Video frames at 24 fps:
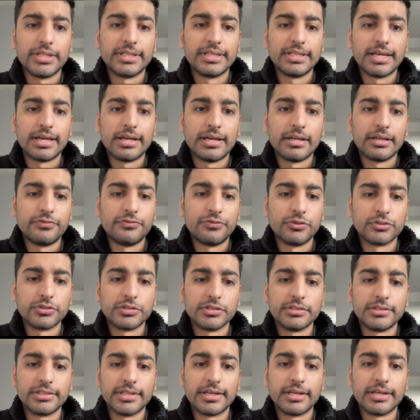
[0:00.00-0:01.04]
in their
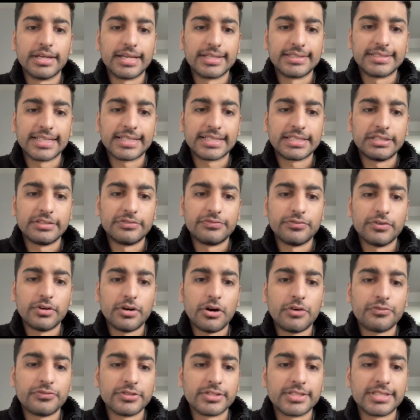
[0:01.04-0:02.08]
footer, the executive
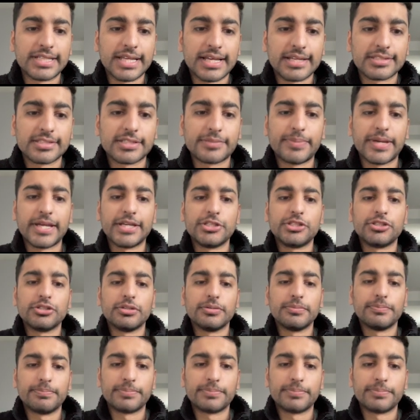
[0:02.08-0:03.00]
office desk page,